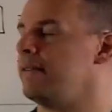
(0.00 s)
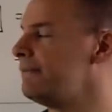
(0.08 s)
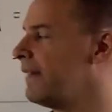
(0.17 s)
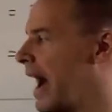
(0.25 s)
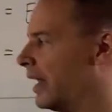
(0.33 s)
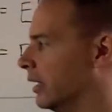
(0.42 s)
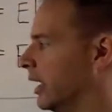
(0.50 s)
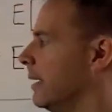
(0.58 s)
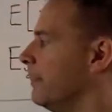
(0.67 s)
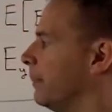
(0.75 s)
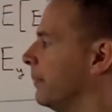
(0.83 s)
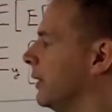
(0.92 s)

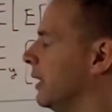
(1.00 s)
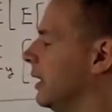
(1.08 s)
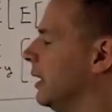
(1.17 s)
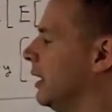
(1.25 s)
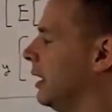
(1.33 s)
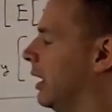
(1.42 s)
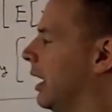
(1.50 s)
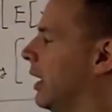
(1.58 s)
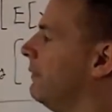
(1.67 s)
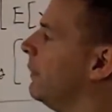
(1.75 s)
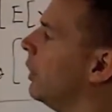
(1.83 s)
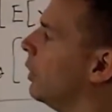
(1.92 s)
Finally,
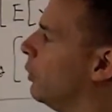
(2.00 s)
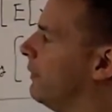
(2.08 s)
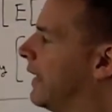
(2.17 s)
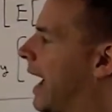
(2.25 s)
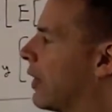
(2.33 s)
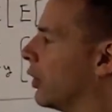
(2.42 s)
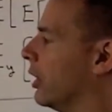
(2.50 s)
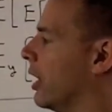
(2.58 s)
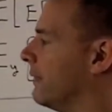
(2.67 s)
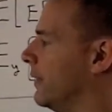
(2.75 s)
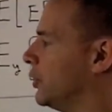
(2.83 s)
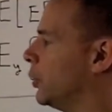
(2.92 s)
if we've gathered
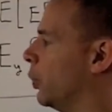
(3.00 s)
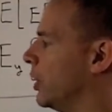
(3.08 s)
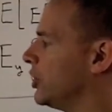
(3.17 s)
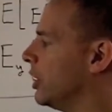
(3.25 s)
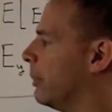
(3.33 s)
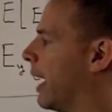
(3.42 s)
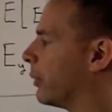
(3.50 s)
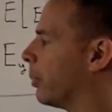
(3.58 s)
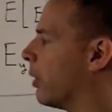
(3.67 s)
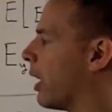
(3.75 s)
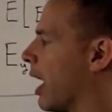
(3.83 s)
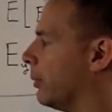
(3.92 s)
enough intuition about the
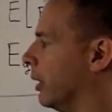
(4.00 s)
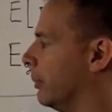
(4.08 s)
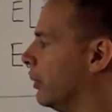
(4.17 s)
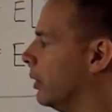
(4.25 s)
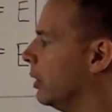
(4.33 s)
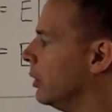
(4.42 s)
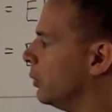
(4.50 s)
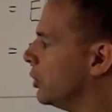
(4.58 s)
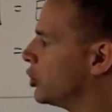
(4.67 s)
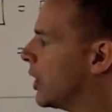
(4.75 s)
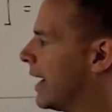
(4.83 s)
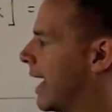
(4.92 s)
problem, we can
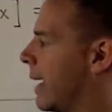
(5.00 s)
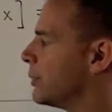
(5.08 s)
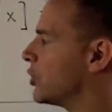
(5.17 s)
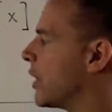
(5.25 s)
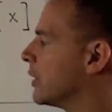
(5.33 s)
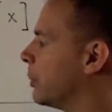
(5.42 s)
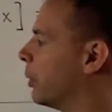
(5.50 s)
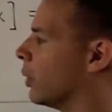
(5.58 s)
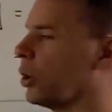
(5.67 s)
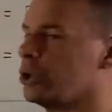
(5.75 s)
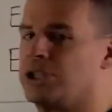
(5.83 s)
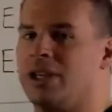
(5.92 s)
try an abstract
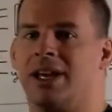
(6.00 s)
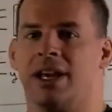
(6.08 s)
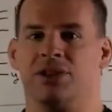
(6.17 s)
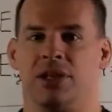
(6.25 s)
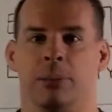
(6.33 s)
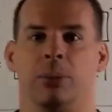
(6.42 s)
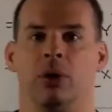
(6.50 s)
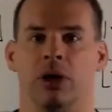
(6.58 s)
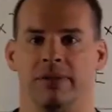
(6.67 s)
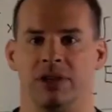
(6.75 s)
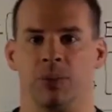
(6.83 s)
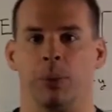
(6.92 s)
approach as in the
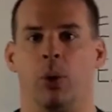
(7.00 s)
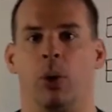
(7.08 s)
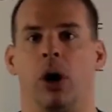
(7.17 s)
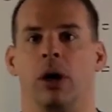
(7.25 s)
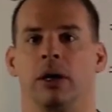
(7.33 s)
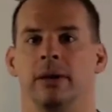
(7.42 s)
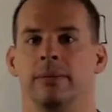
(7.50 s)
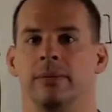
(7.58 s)
previous board.